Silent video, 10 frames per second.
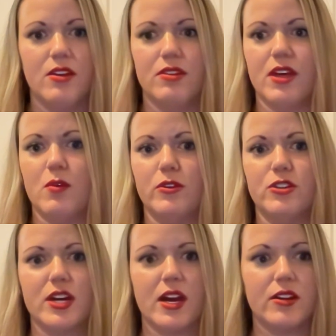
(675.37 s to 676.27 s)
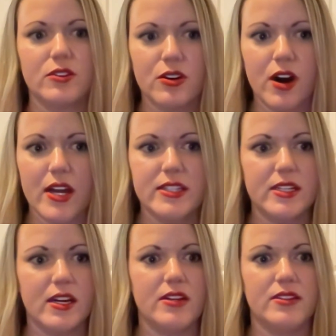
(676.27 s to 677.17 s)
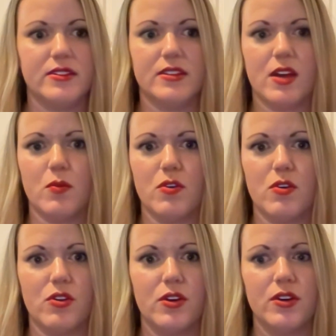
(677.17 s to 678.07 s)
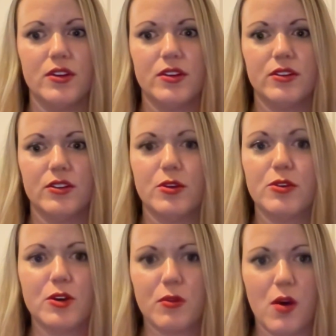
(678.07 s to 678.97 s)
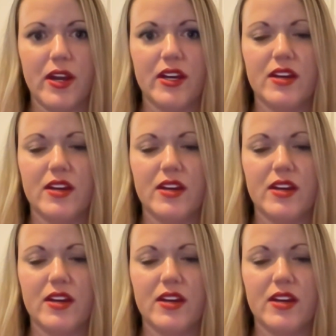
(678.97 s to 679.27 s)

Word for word: they will check their ideas, they will, you know, they're growing.